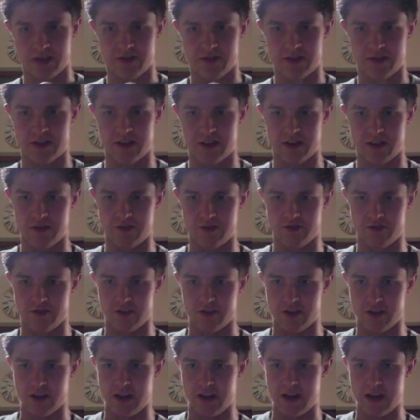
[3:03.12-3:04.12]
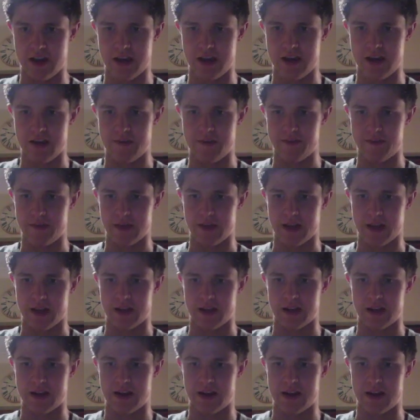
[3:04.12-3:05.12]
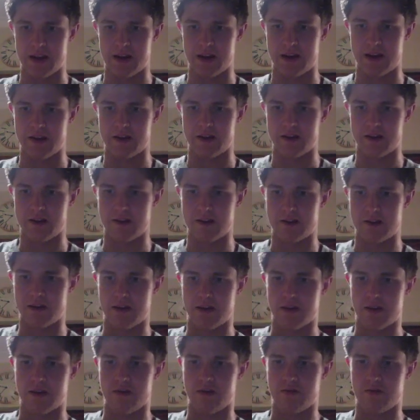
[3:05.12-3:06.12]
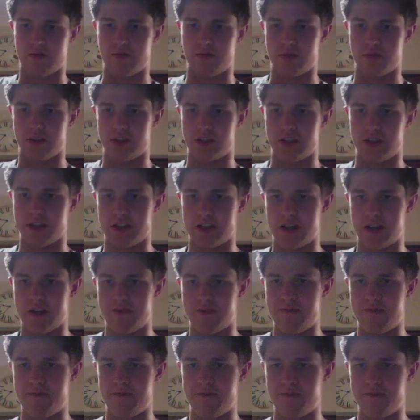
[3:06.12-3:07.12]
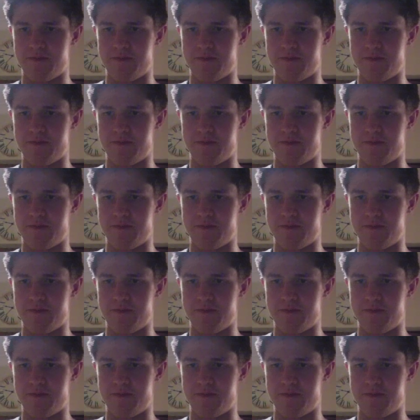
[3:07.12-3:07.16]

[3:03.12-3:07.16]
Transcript: done it alright. And then once you're done,